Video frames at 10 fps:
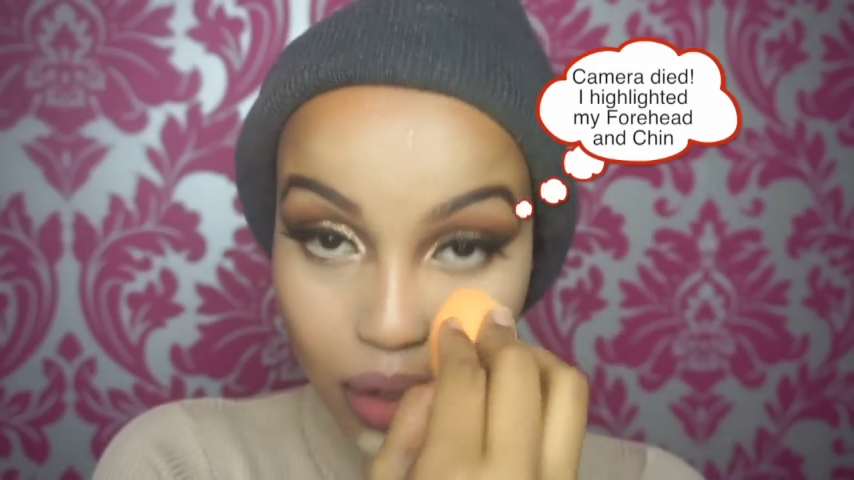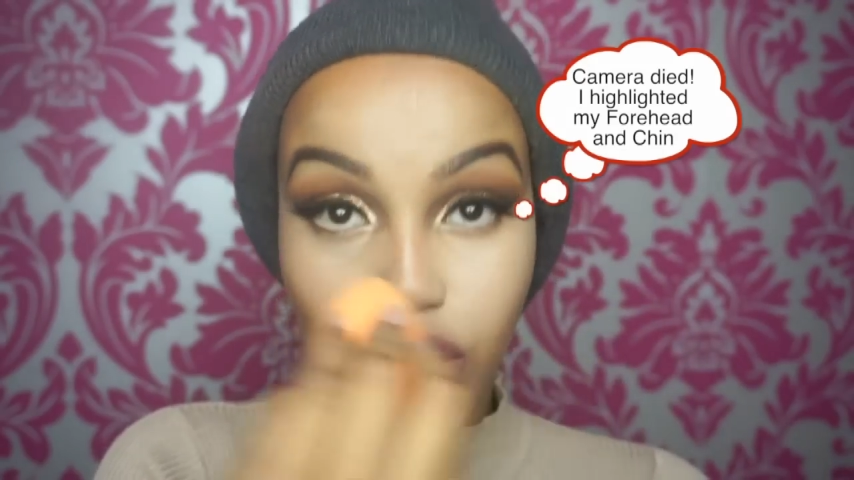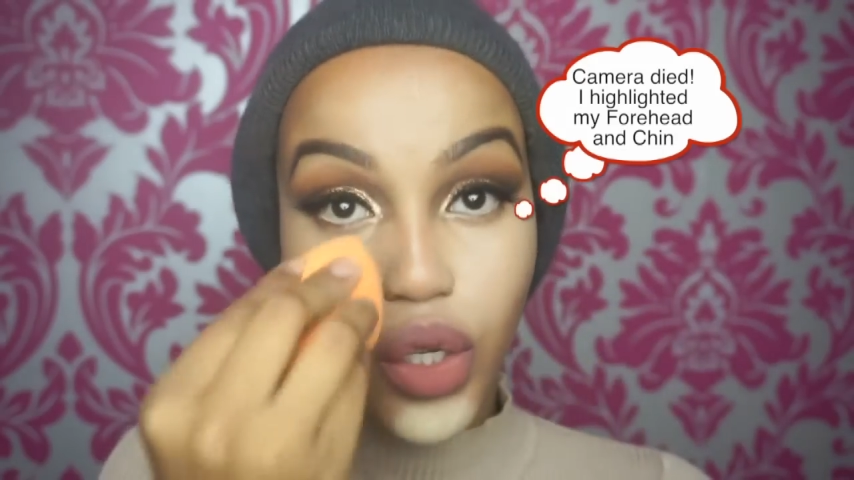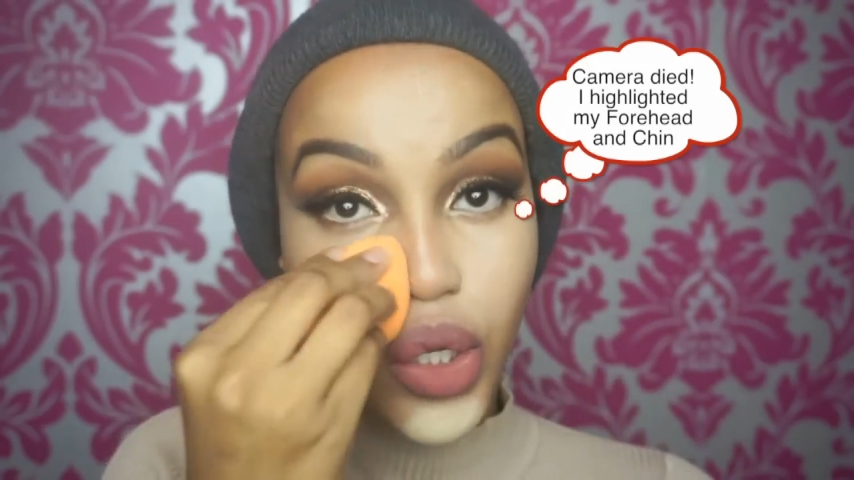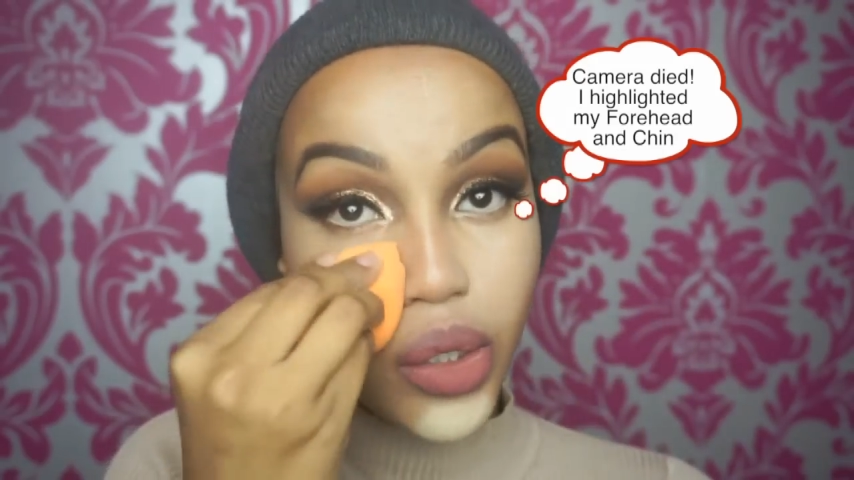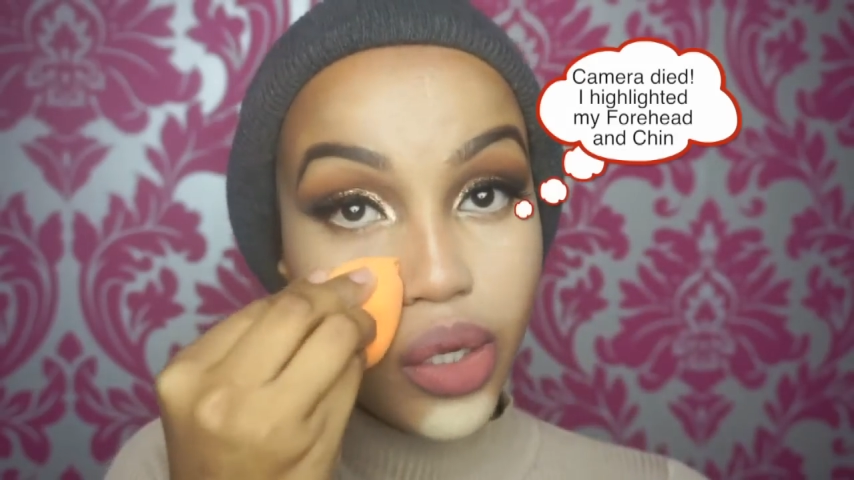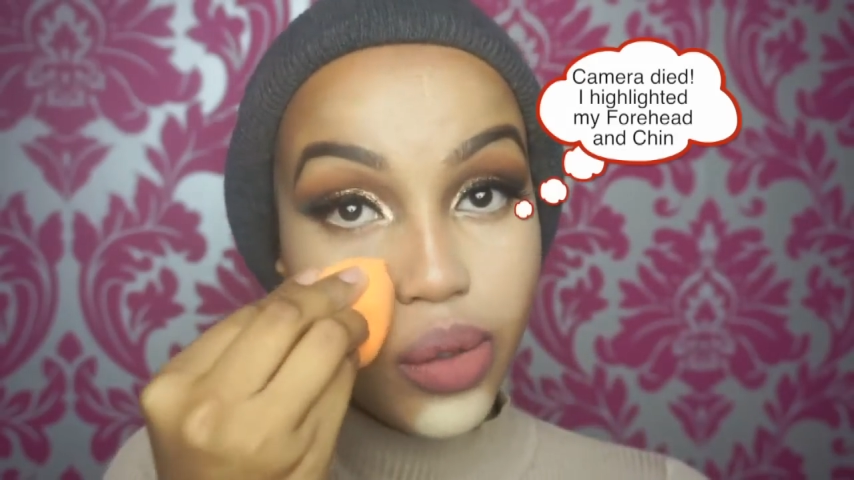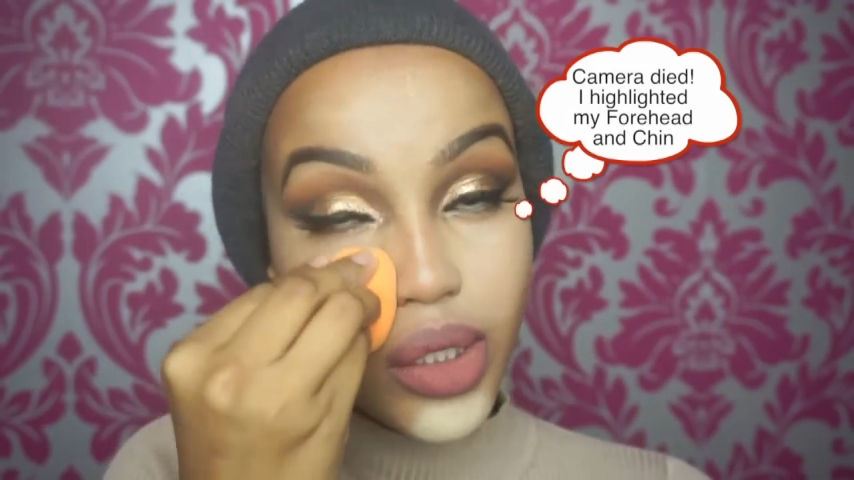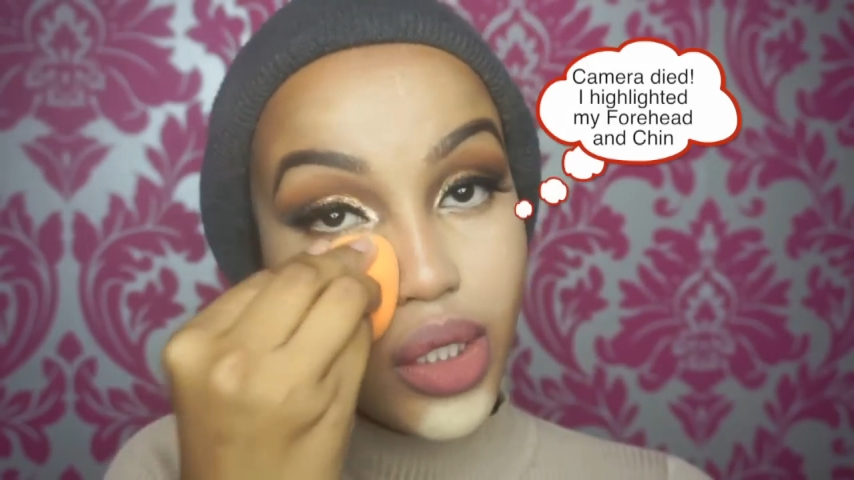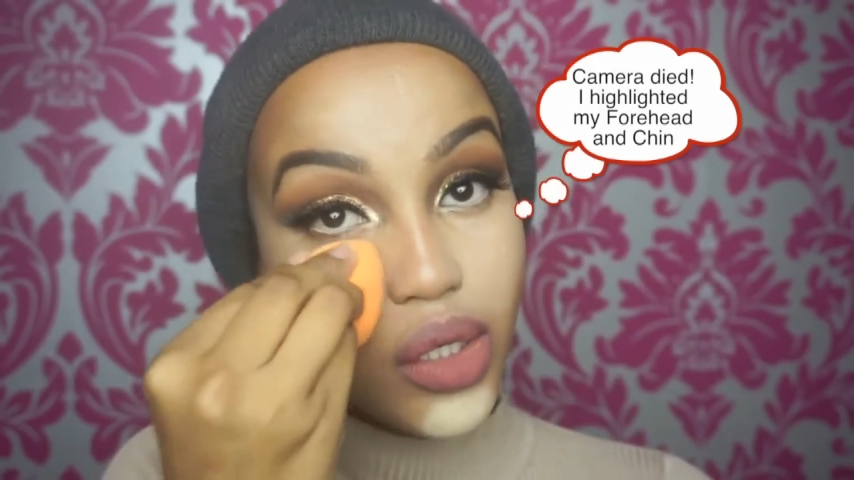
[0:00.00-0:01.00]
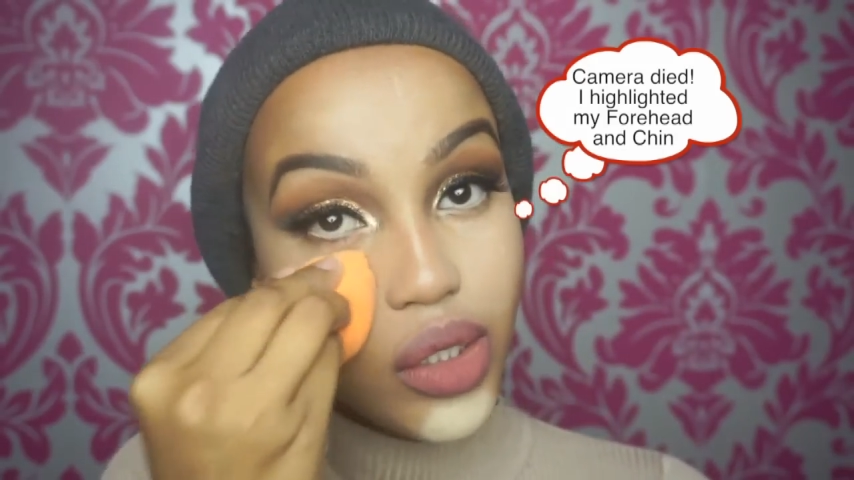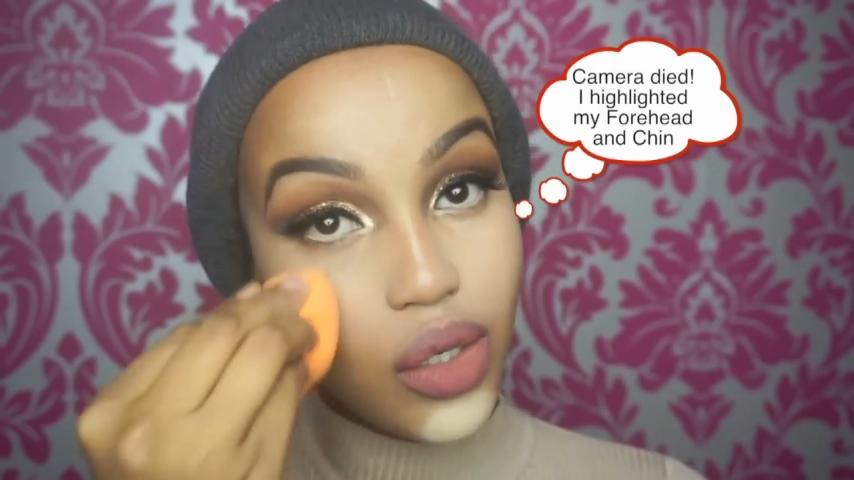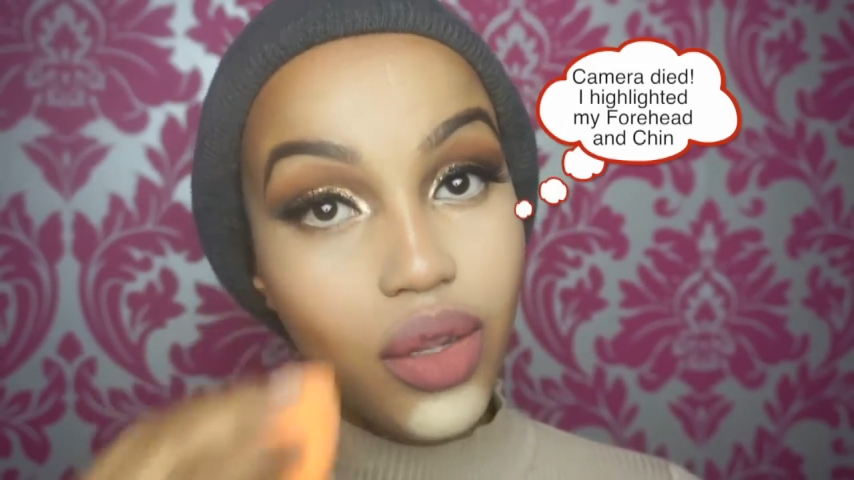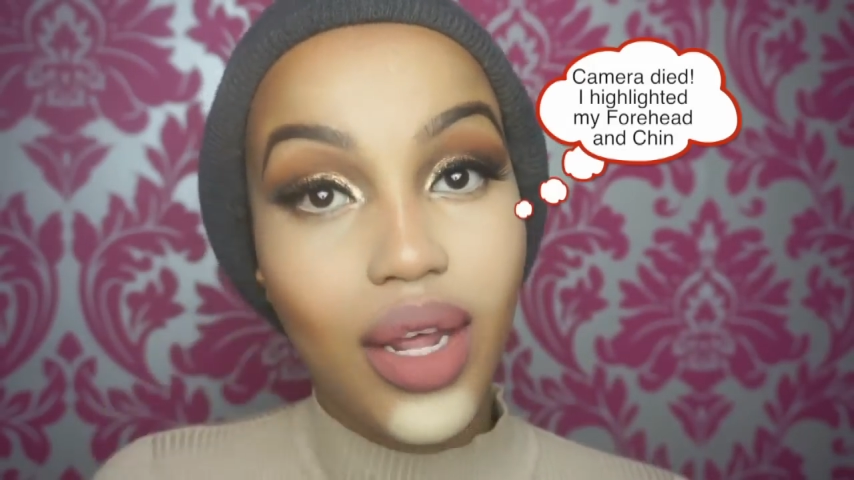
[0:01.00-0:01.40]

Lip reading: So you'll notice also